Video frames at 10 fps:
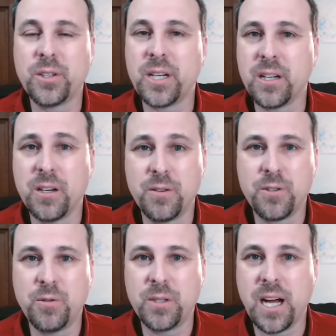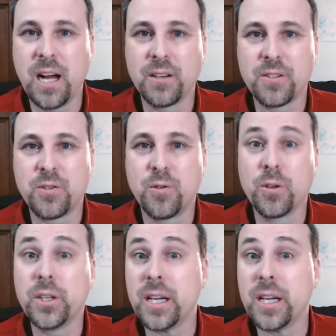you can go to a dollar store,